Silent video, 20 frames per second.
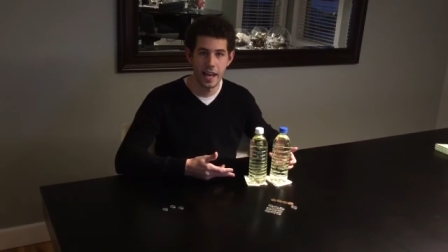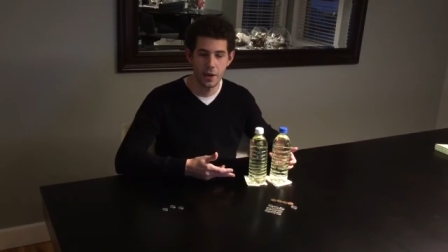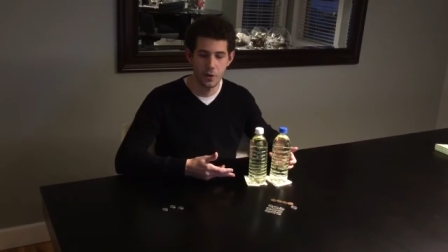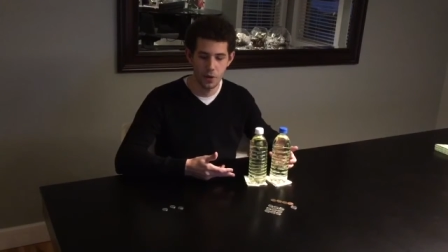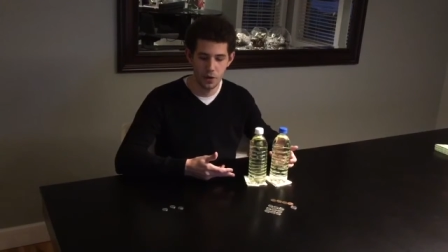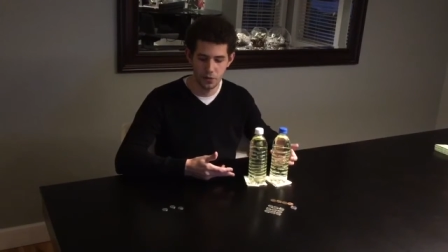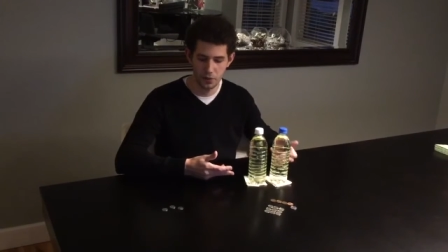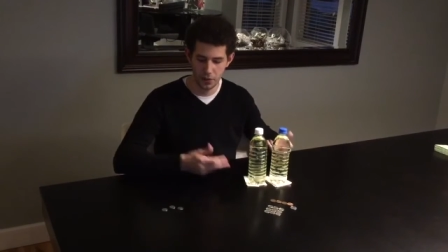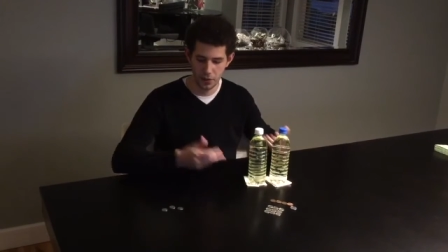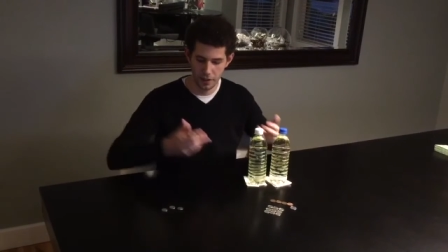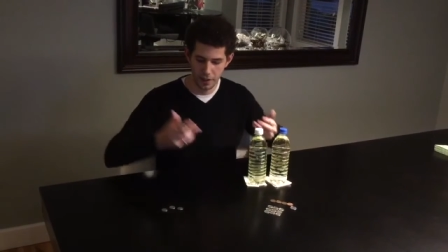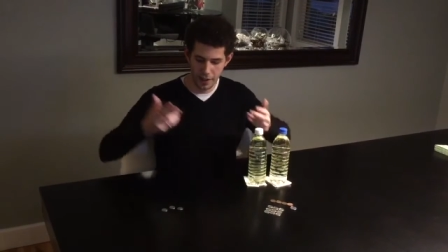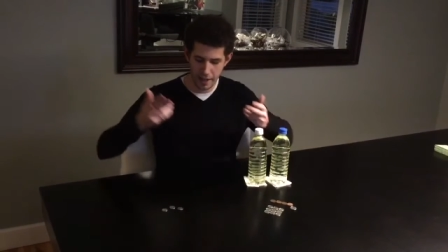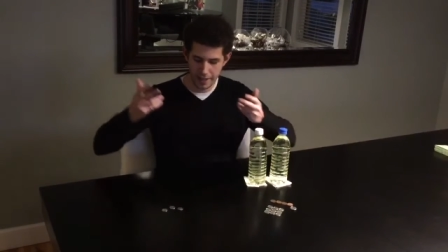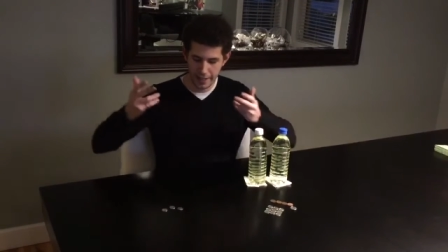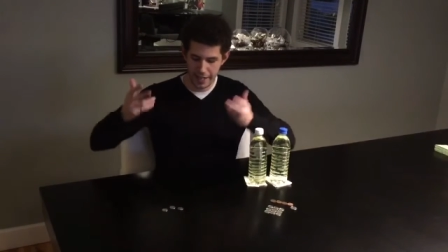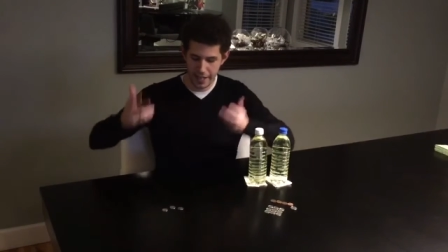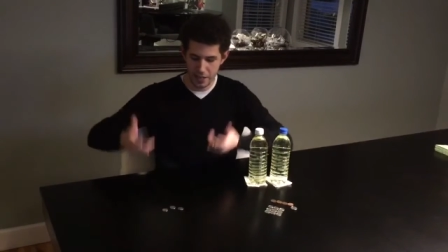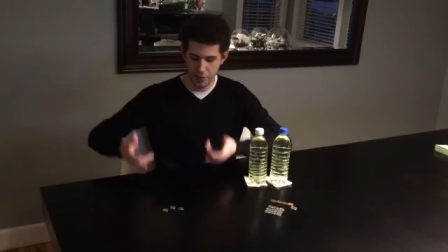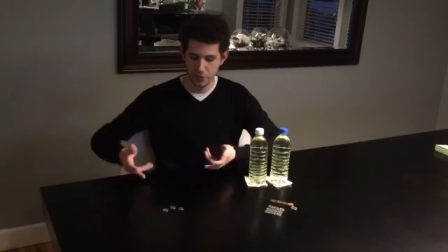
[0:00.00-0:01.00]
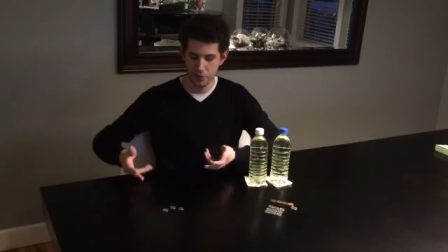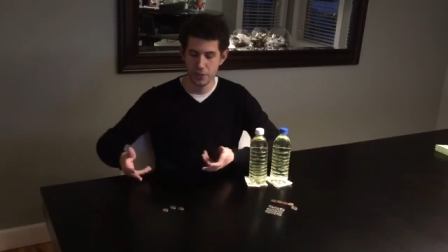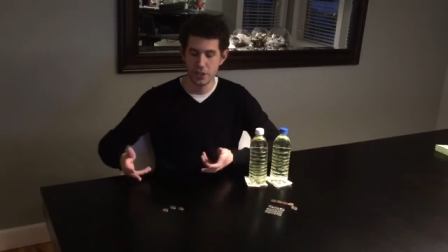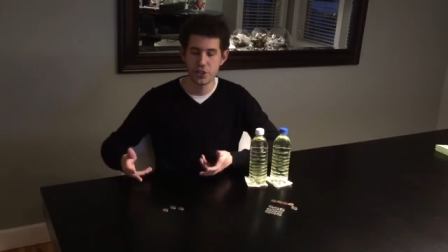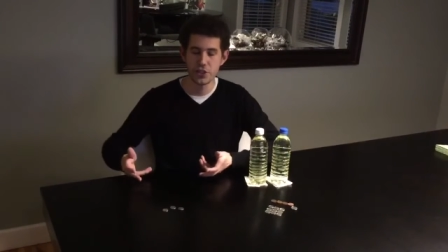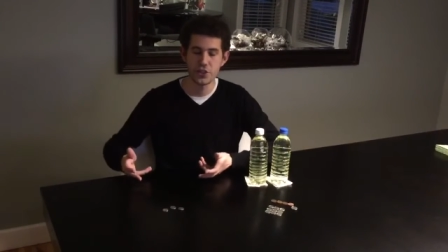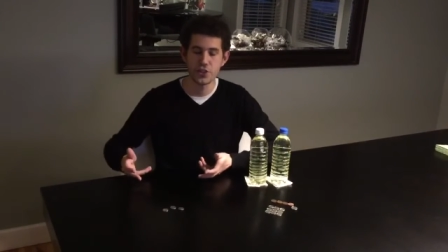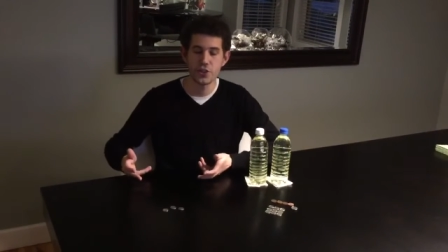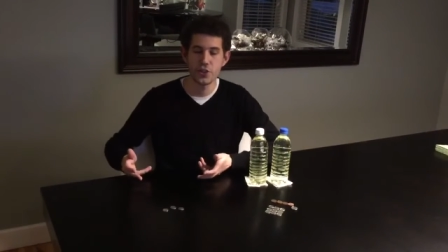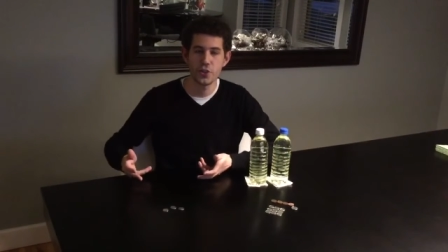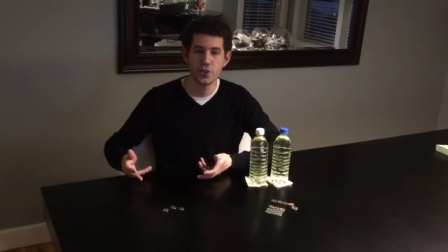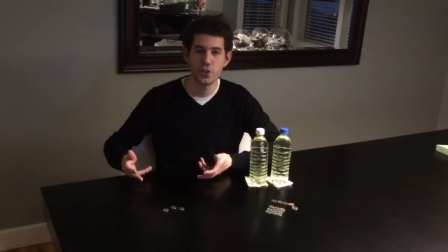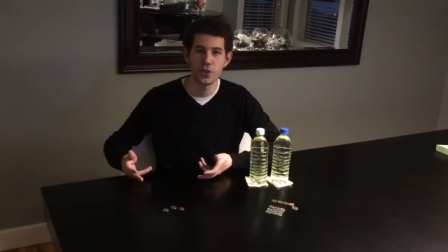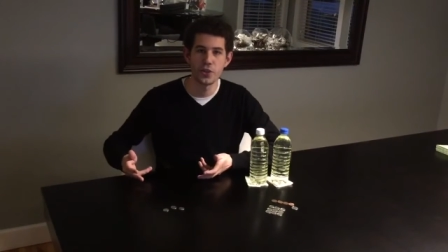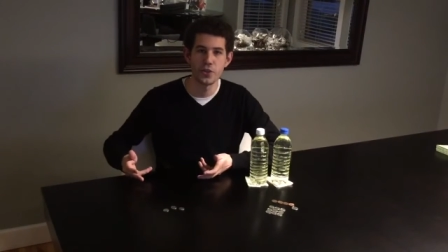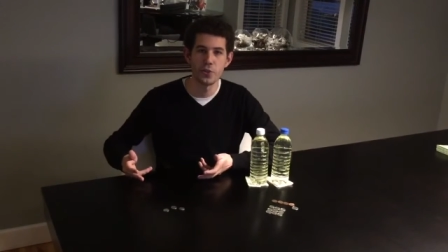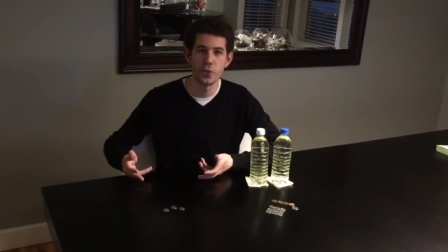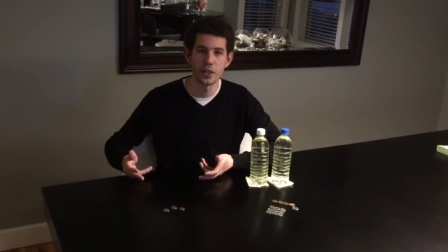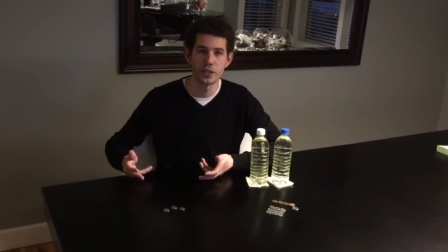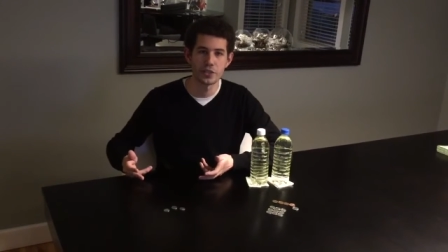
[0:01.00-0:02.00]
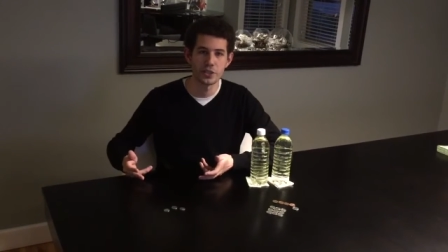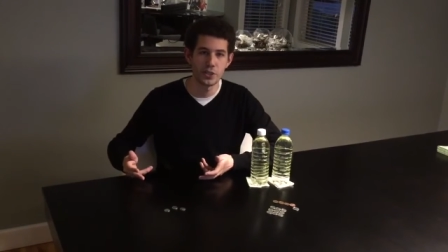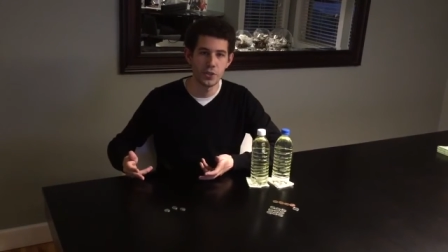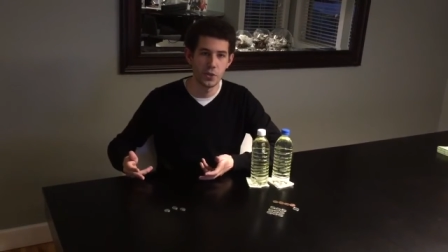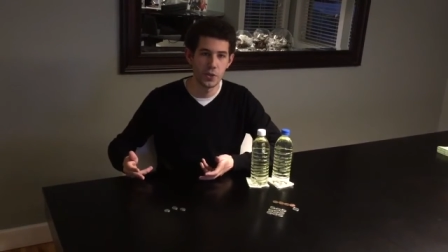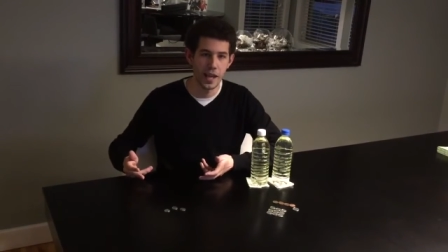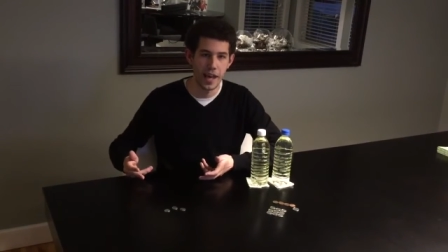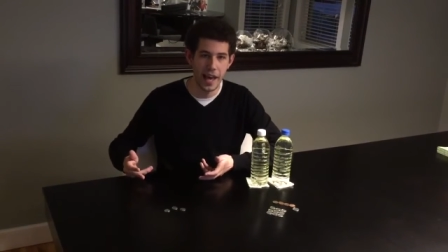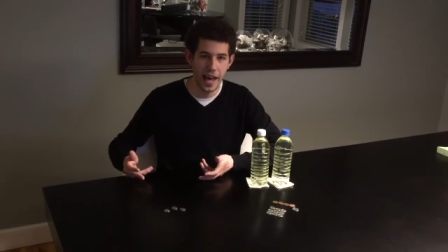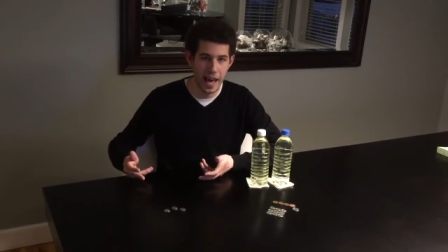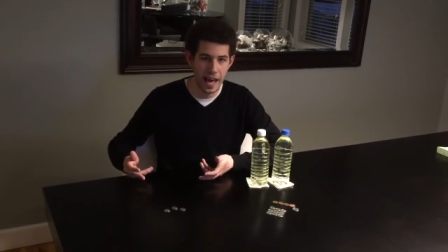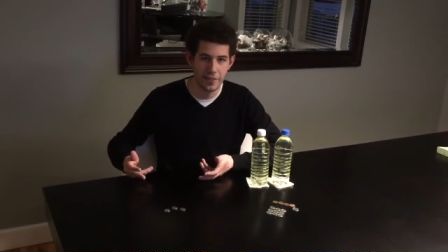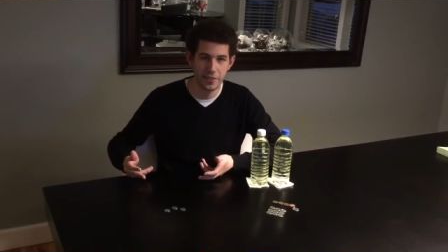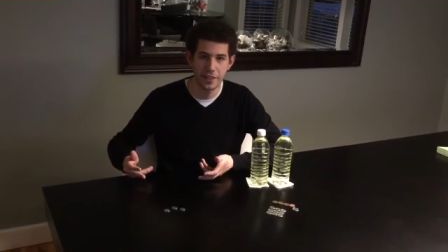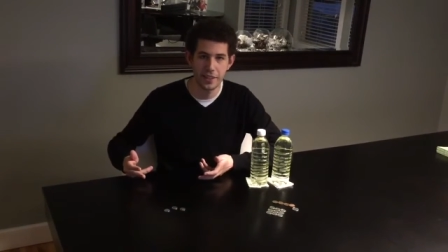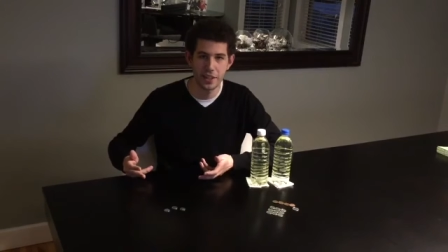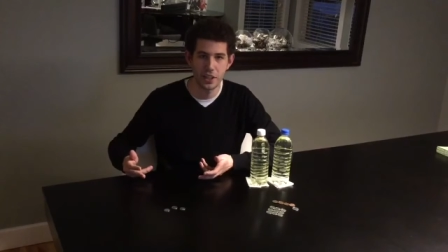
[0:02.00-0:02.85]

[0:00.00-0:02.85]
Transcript: However, I can't really show you what two and a half